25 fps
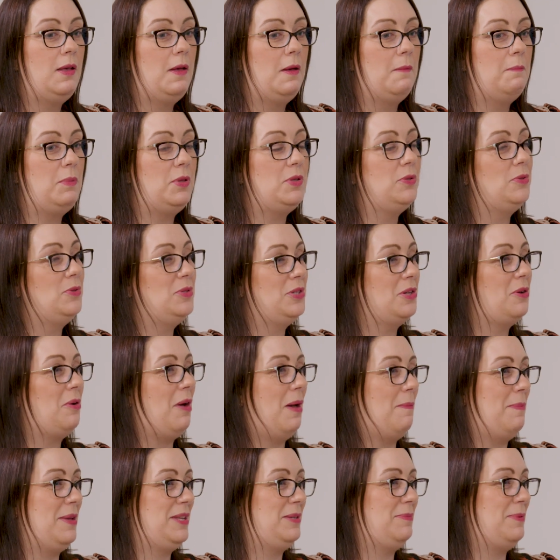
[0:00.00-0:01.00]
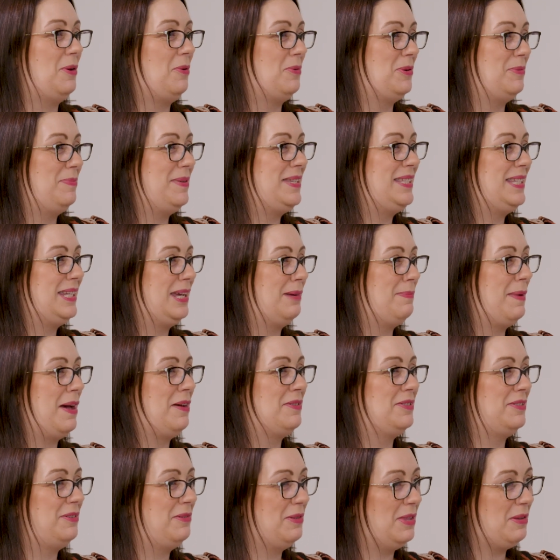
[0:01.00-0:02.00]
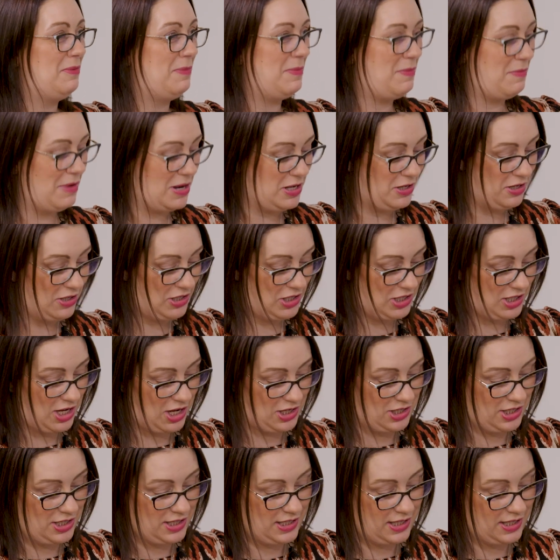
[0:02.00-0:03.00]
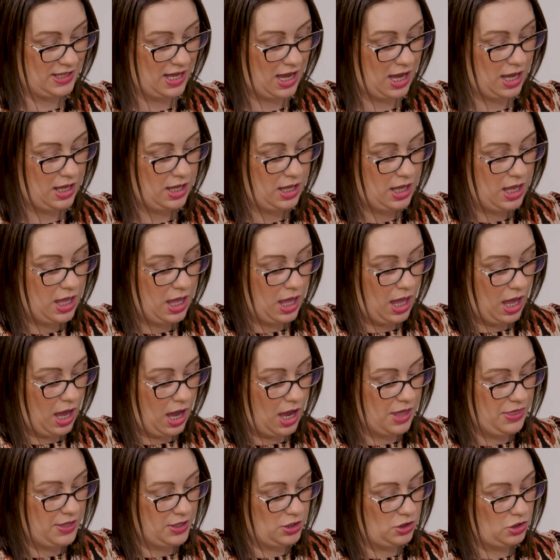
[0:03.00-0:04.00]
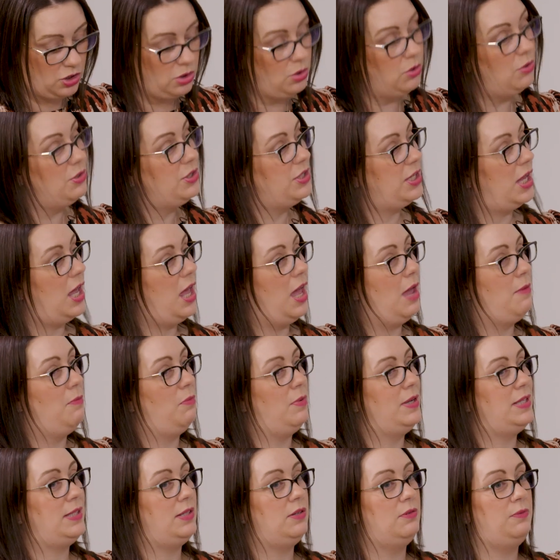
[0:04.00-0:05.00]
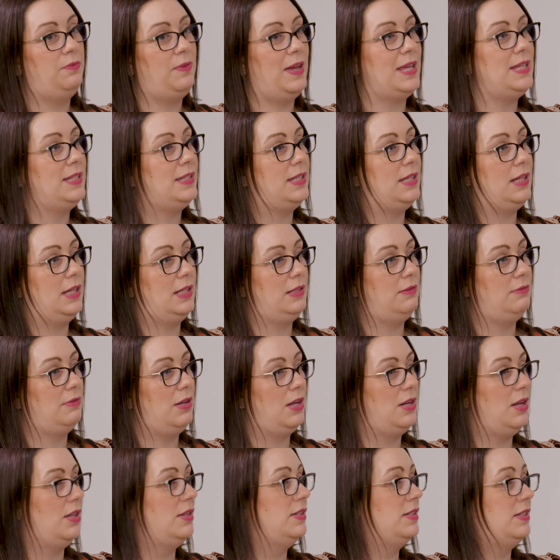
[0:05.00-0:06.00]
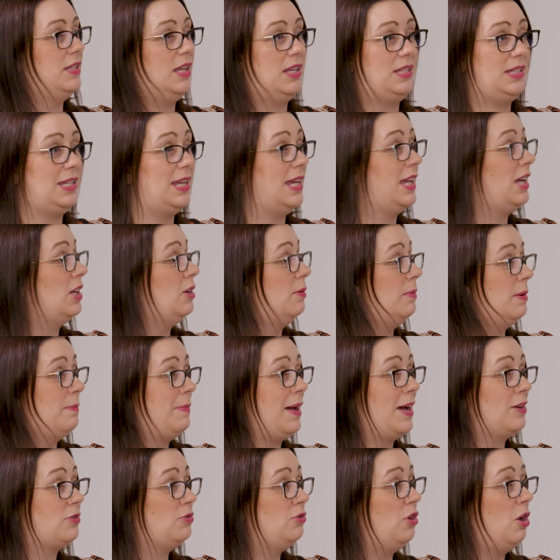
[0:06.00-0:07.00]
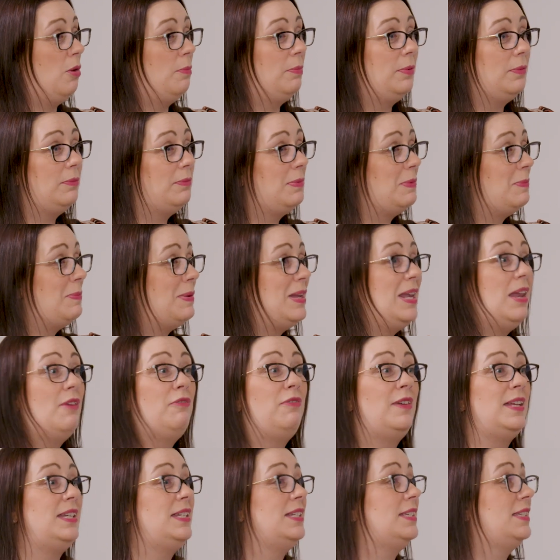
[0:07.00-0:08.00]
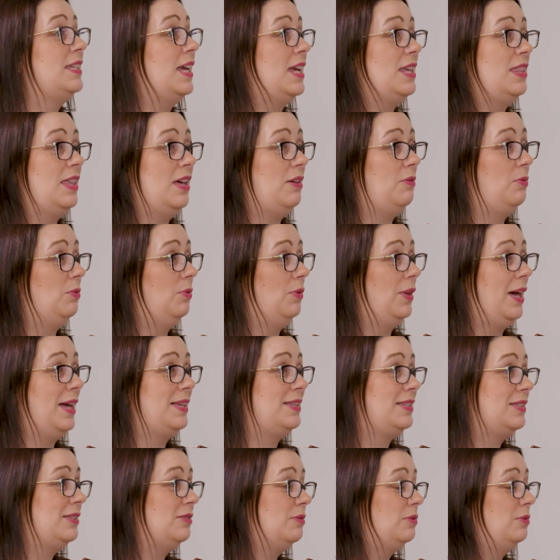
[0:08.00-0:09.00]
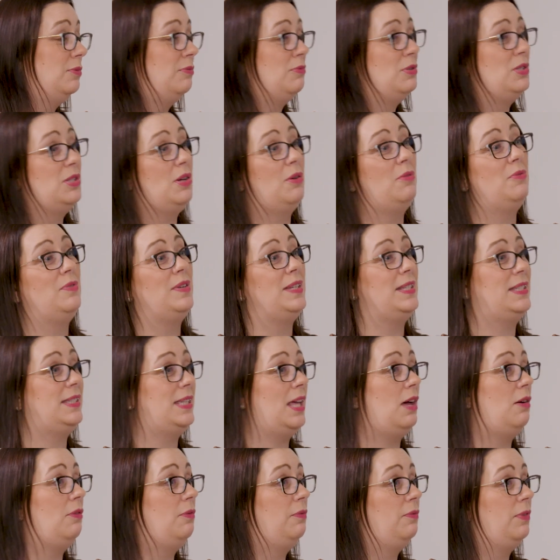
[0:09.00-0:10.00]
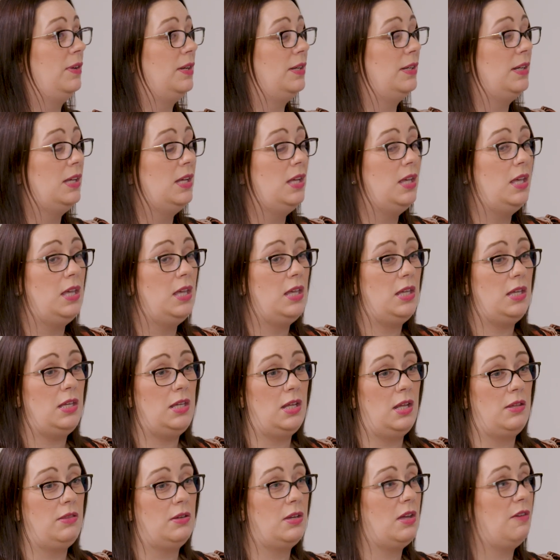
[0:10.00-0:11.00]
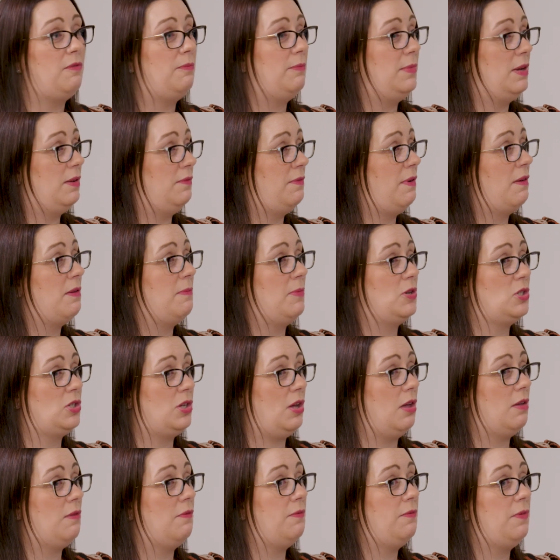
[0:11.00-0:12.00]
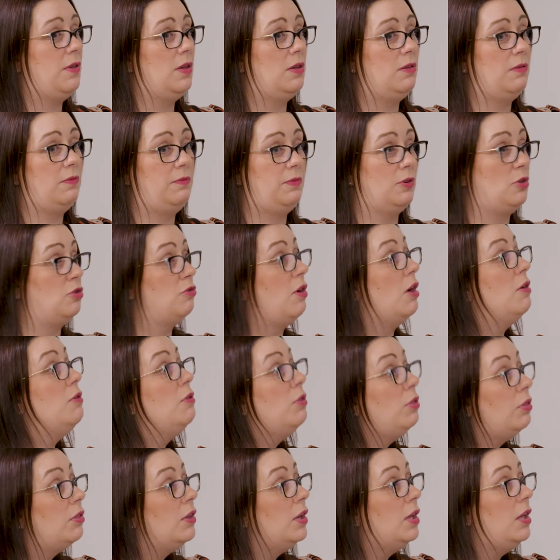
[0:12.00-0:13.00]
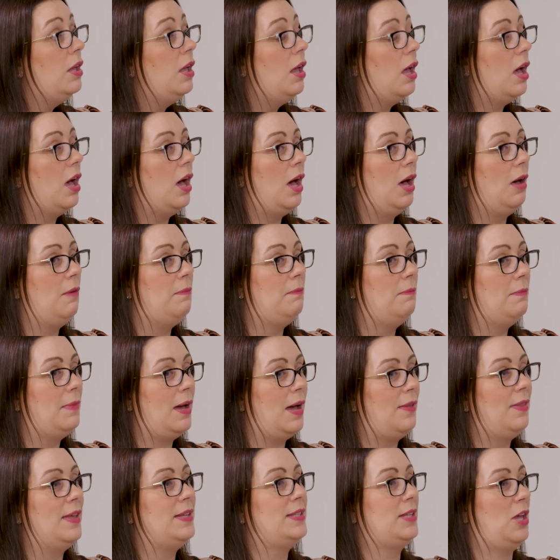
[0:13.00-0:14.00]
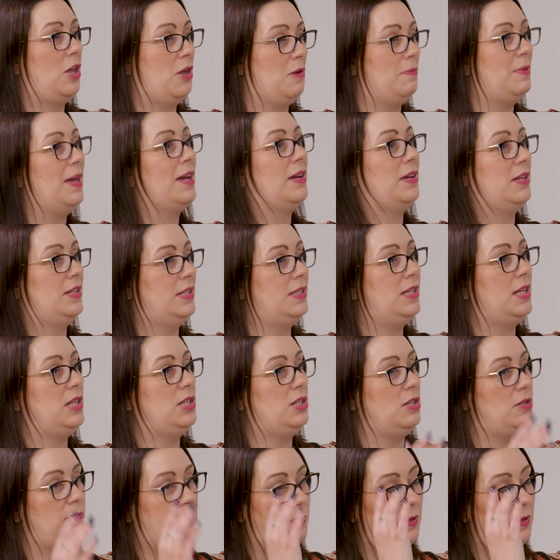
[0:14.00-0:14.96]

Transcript: But there's also quite a bit to be optimistic about. So I think it's really good to touch into that. I think short-term, we're still facing an uncertain economic backdrop. It would be lovely to say that all that sort of resolved itself and the government are very much going for growth, and let's hope that continues.